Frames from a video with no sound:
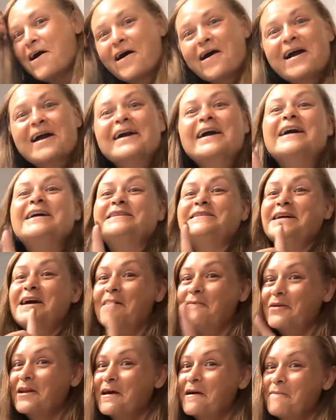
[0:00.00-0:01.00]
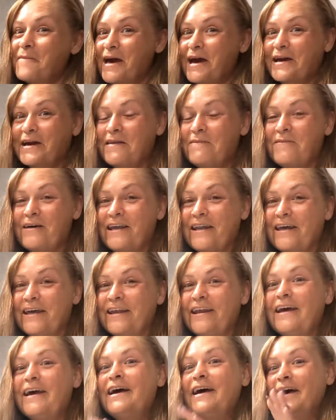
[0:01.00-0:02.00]
All right, guys, I'm going to come back in a
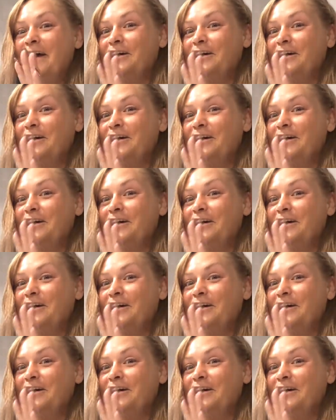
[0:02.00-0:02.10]
minute